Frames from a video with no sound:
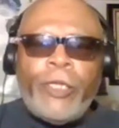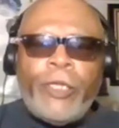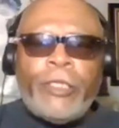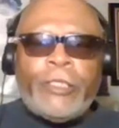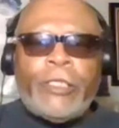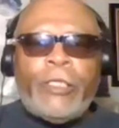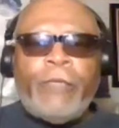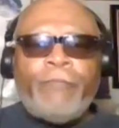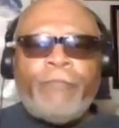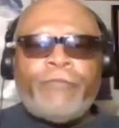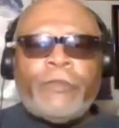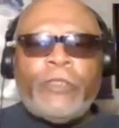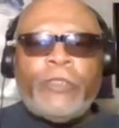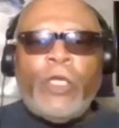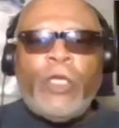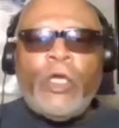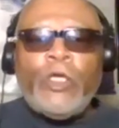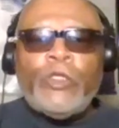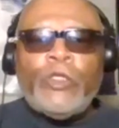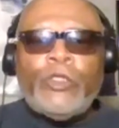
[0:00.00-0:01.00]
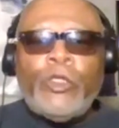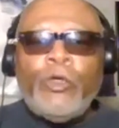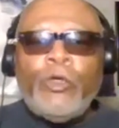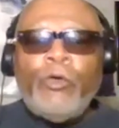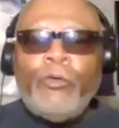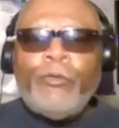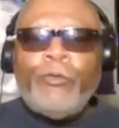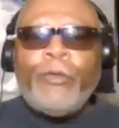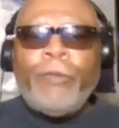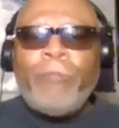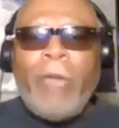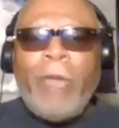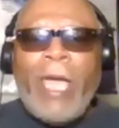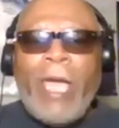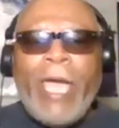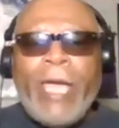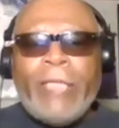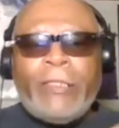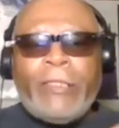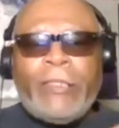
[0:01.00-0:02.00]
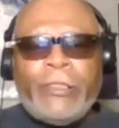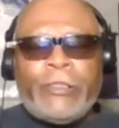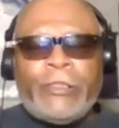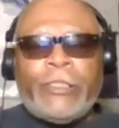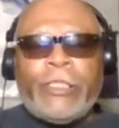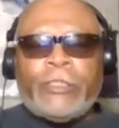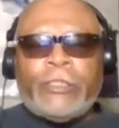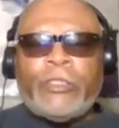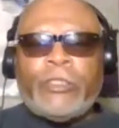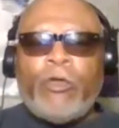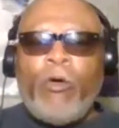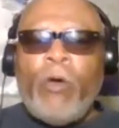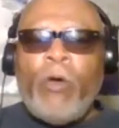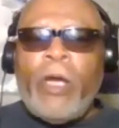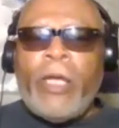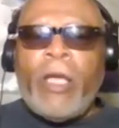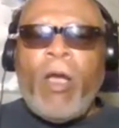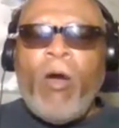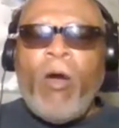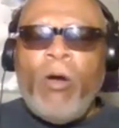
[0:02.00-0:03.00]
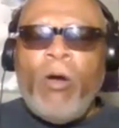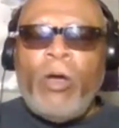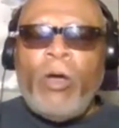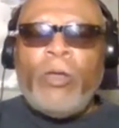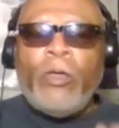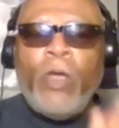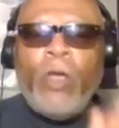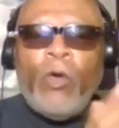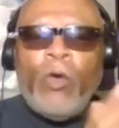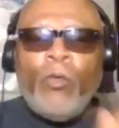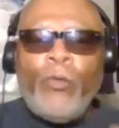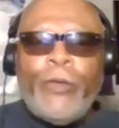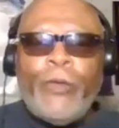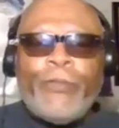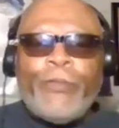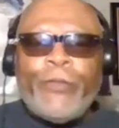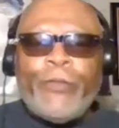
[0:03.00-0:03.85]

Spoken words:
the madness that's going on with the cutbacks